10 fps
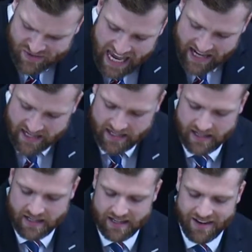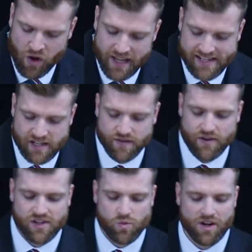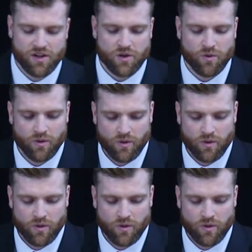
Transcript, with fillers: dead. Or listen to verses 1 and 2.